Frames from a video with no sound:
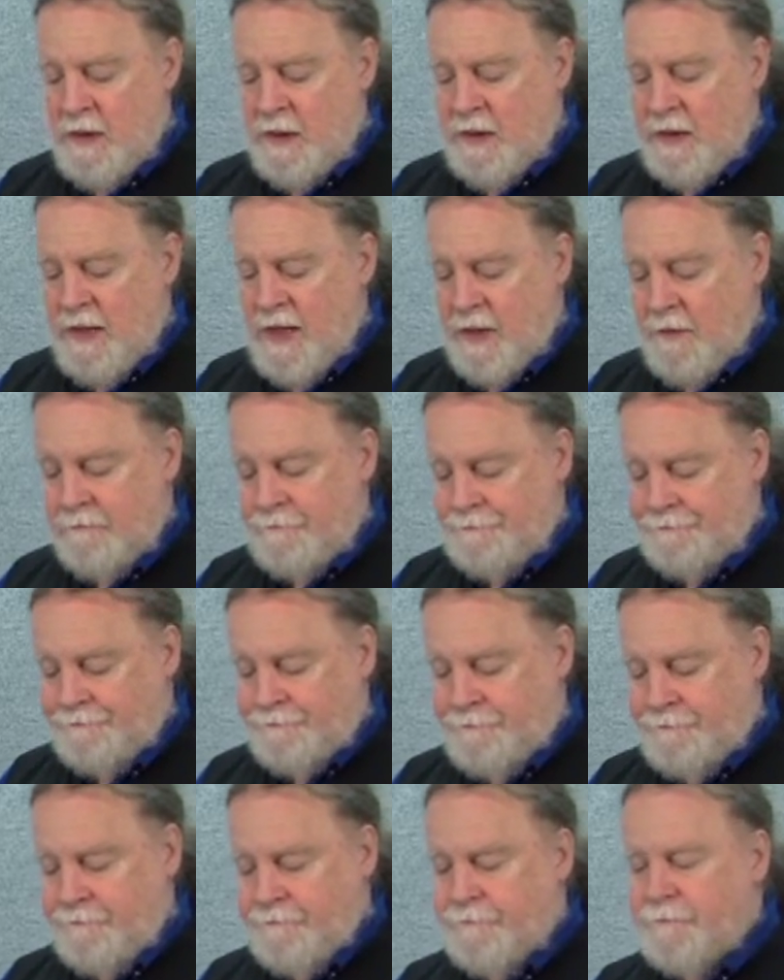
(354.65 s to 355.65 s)
Now,
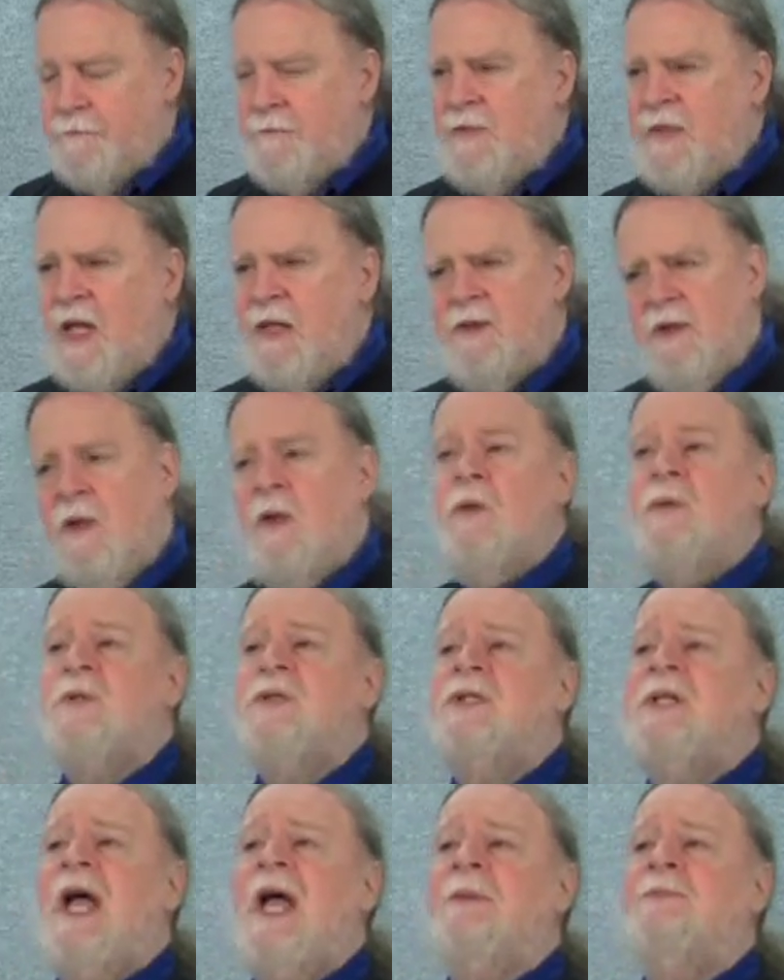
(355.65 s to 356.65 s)
the local
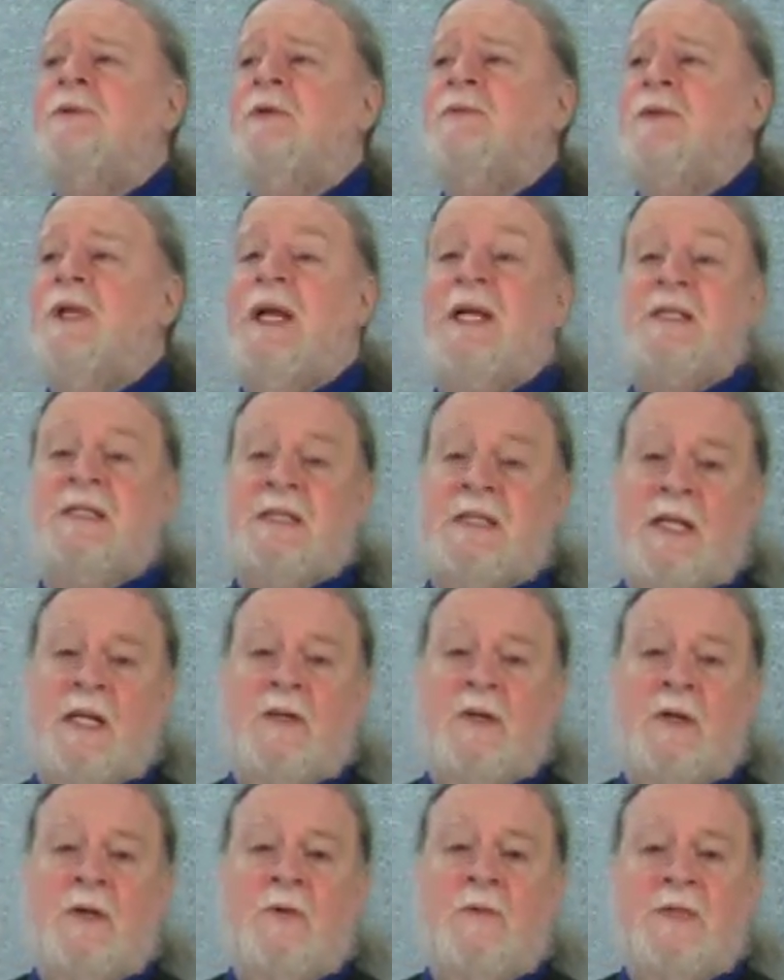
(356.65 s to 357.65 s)
chapter of the
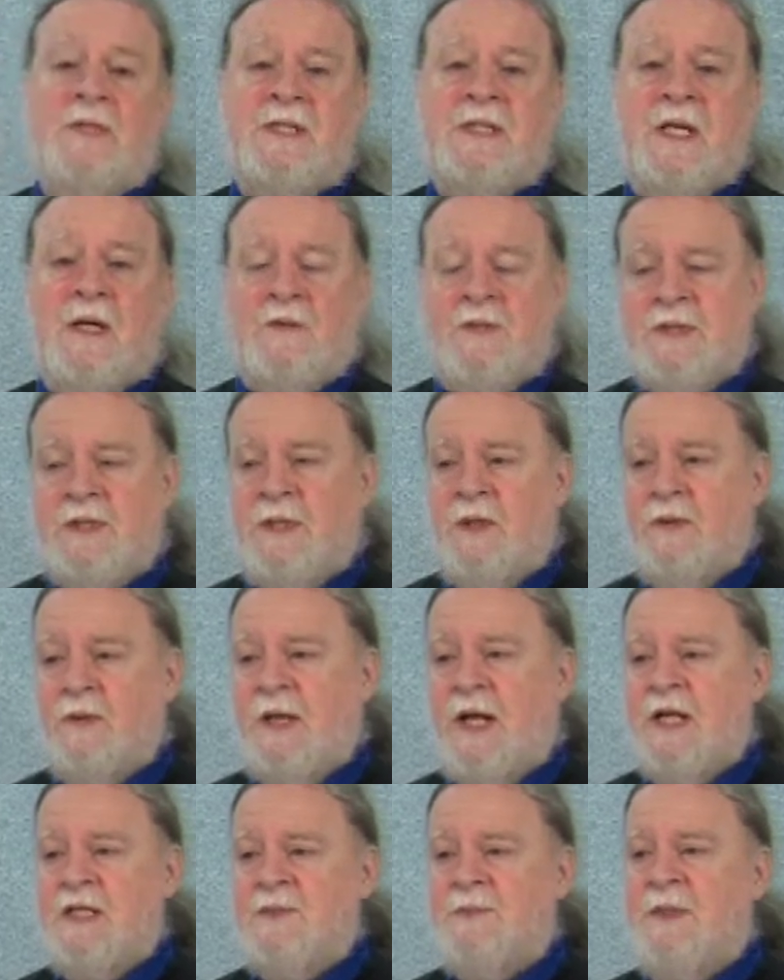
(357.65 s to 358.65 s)
ACLU in Sarasota
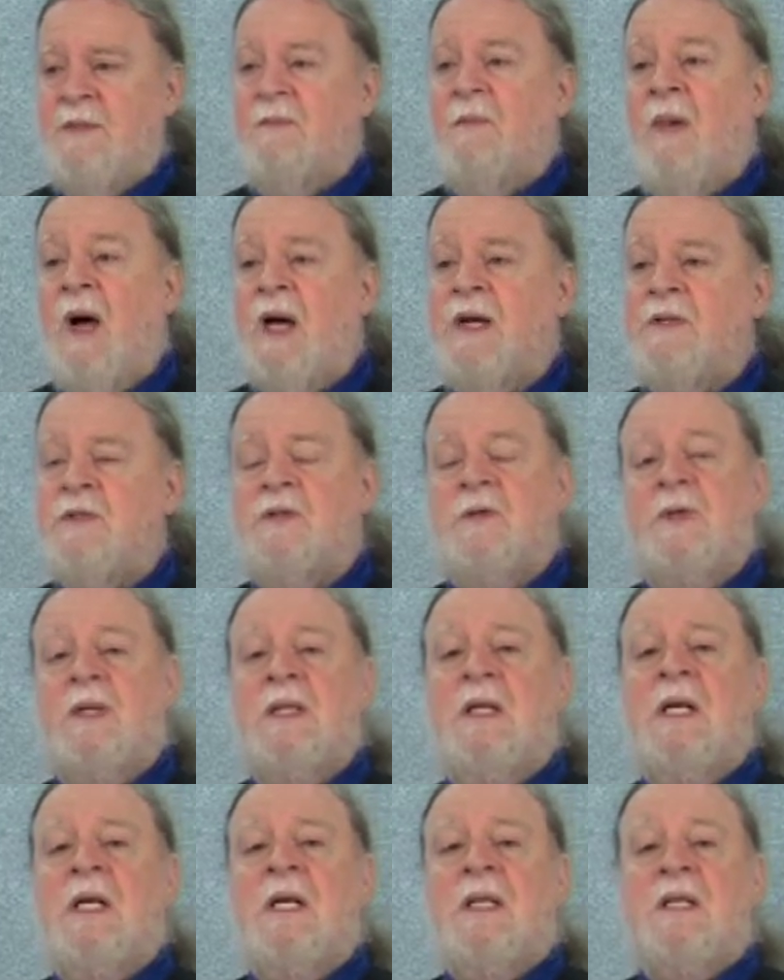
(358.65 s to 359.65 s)
has been
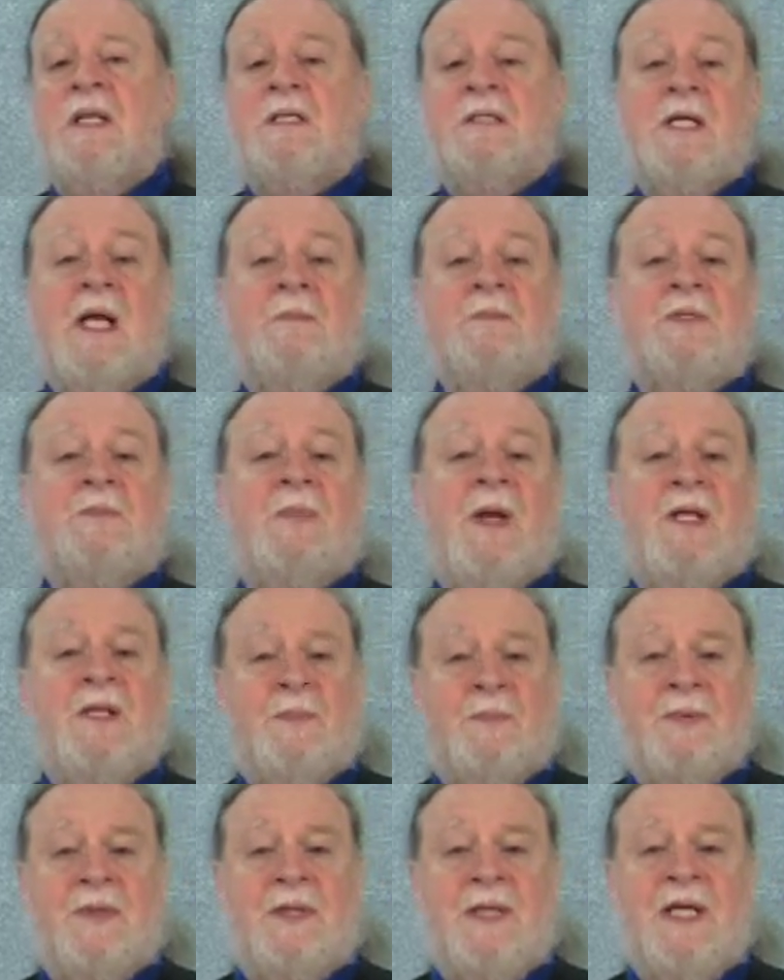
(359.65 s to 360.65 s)
monitoring the attempts by the
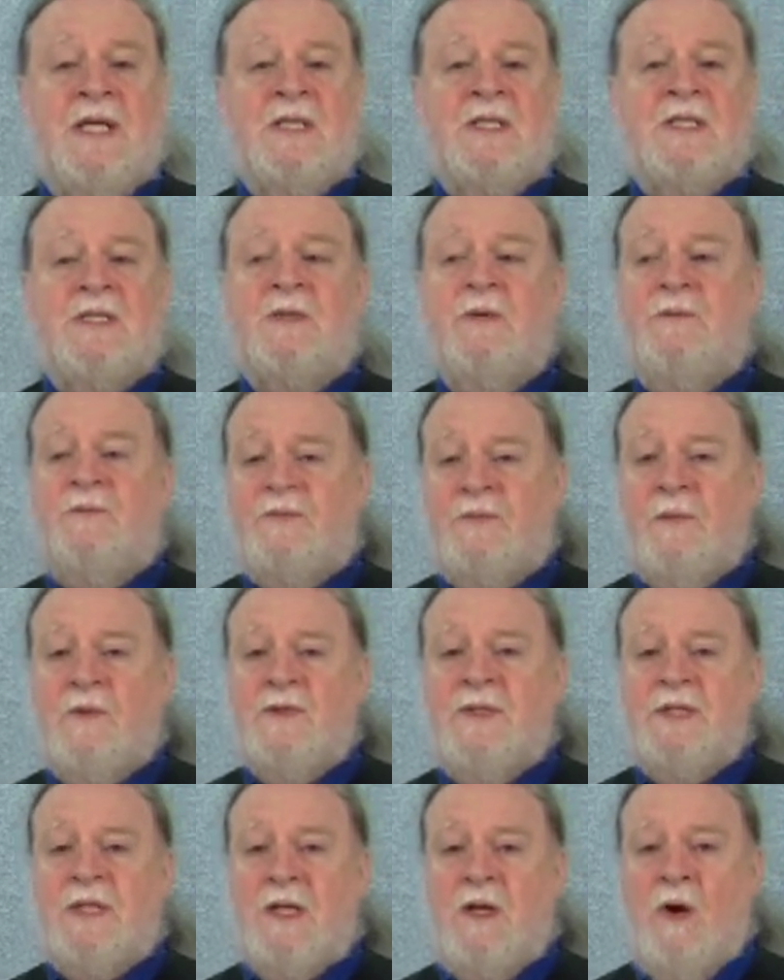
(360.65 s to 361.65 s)
police to
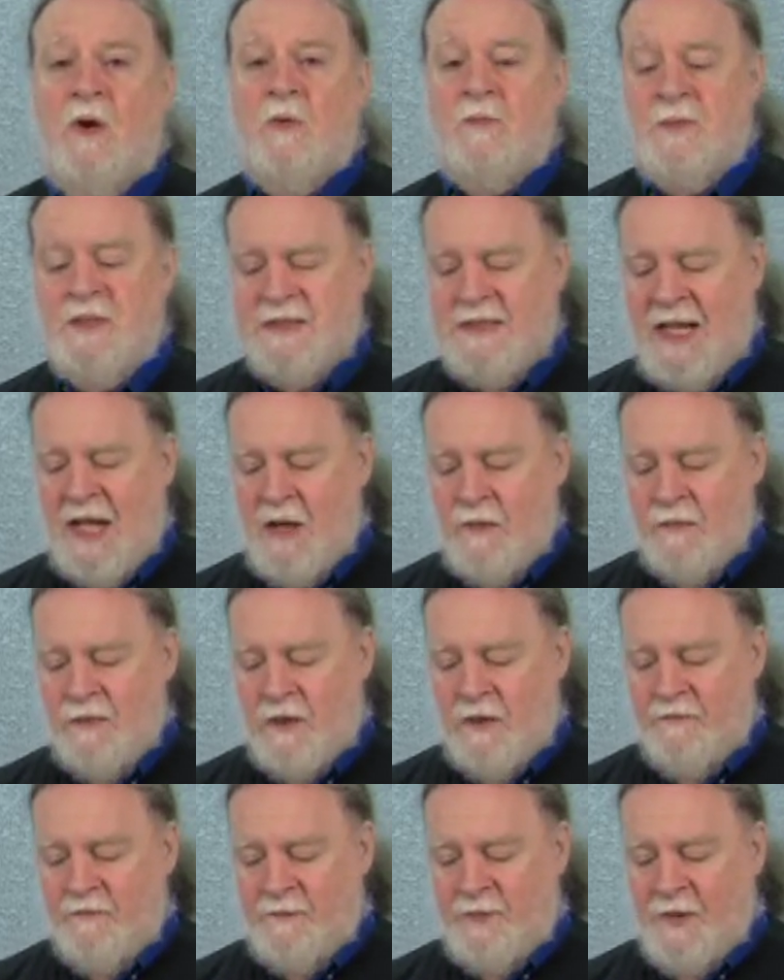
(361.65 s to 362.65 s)
force the homeless out of